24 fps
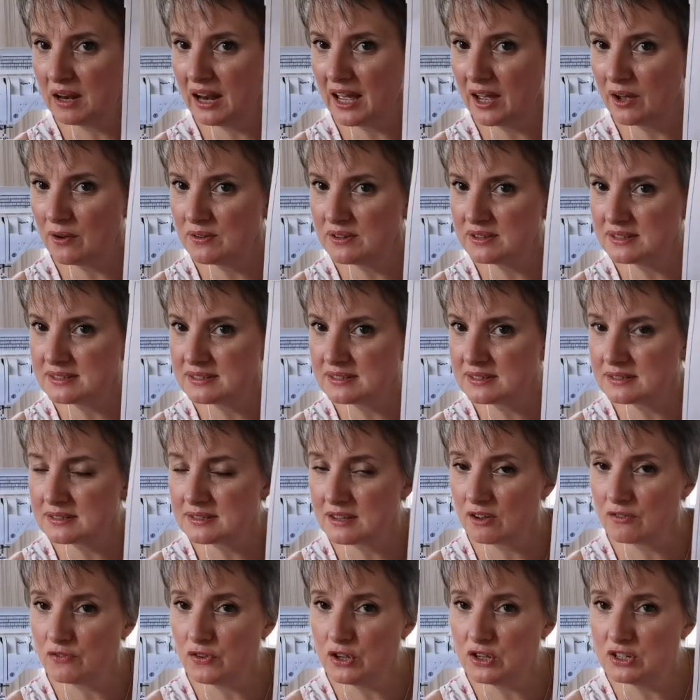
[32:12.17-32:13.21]
allowance.
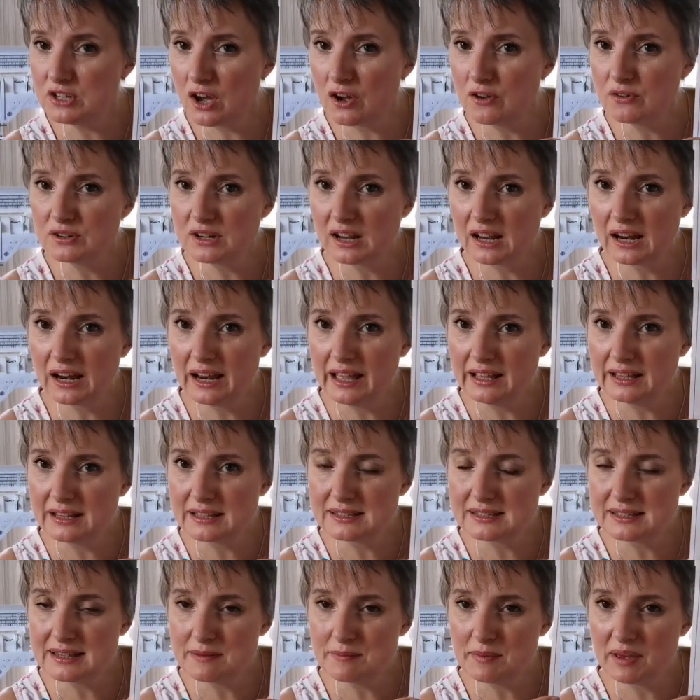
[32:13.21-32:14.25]
So if you don't click the
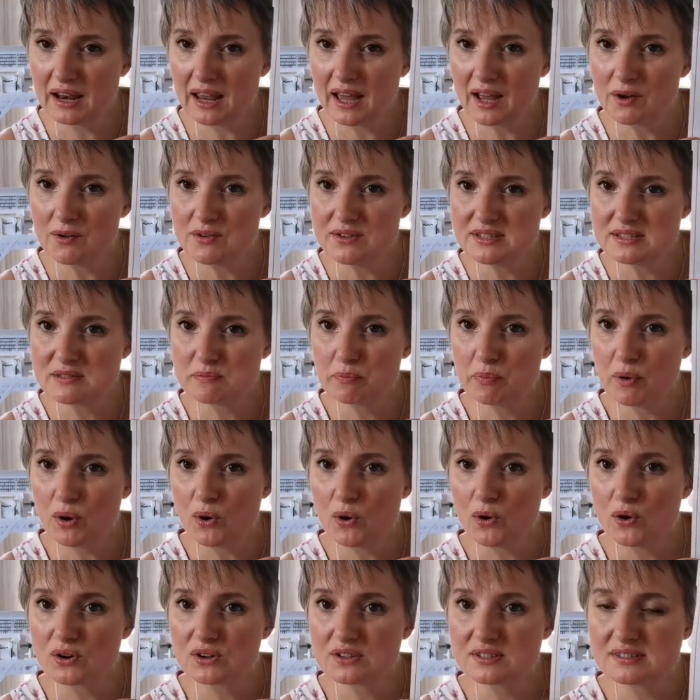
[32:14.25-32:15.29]
seam allowance
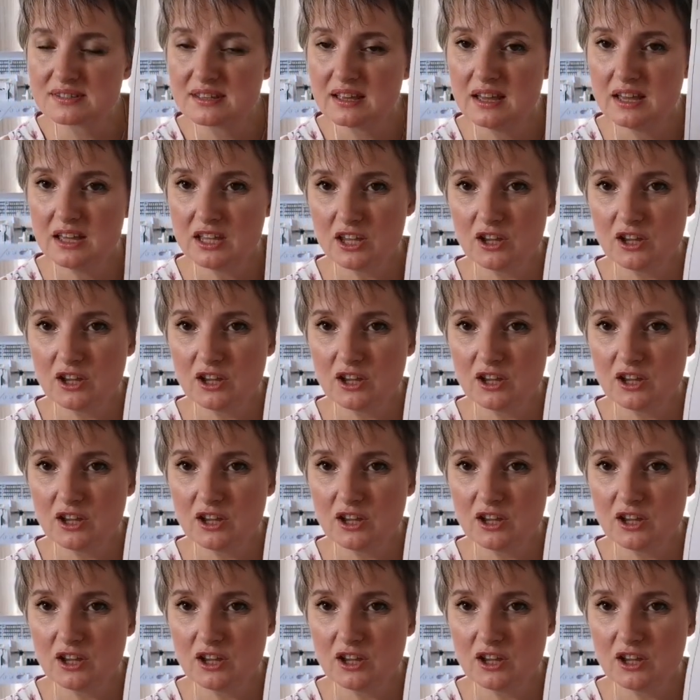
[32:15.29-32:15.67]
box,